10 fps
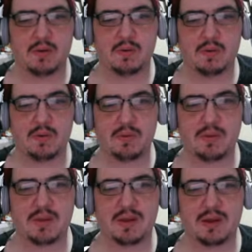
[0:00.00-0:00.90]
We weren't
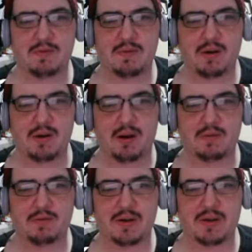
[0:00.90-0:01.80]
that far off,
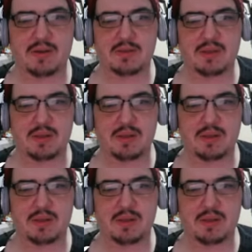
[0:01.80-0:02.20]
right? Because we said it